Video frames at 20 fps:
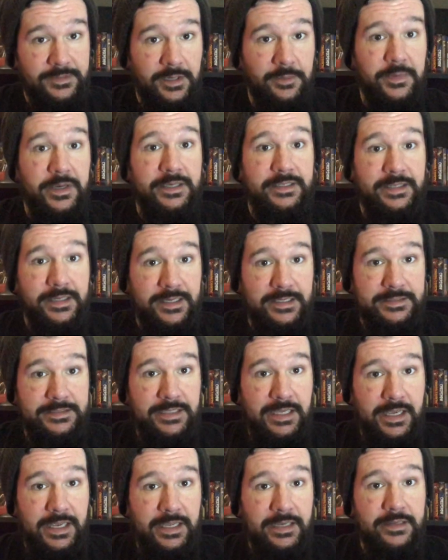Come back the next
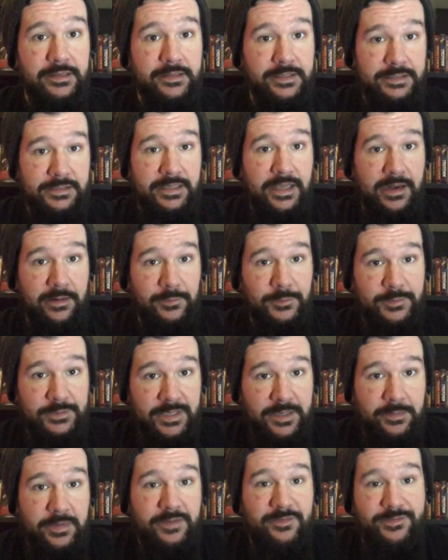day, these animals
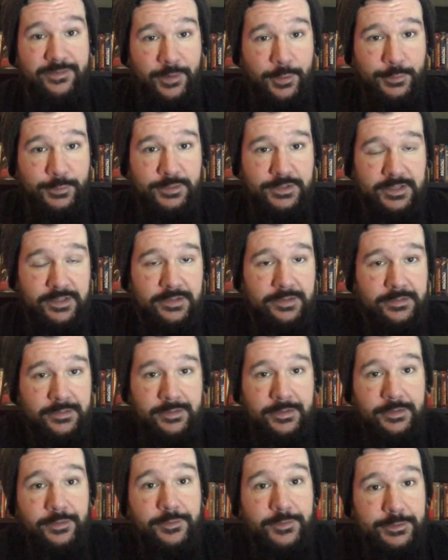had been frozen
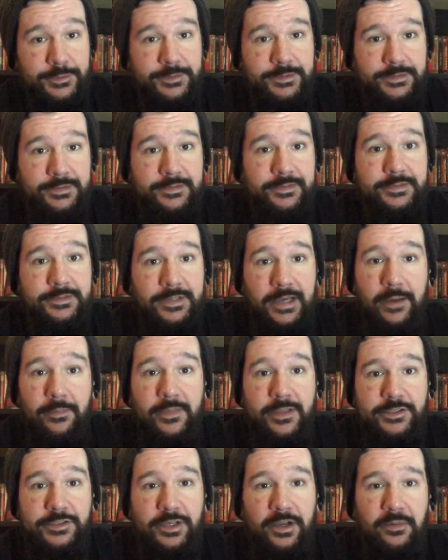the first
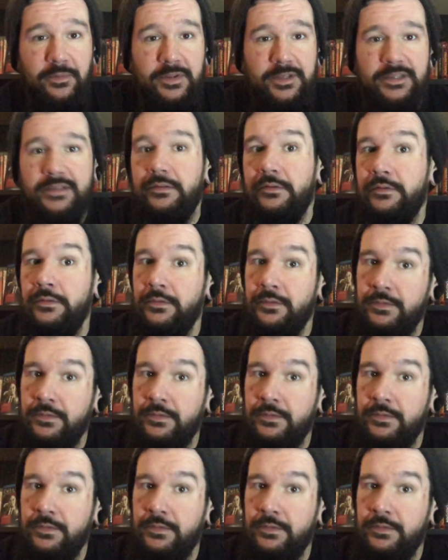time they shot with it.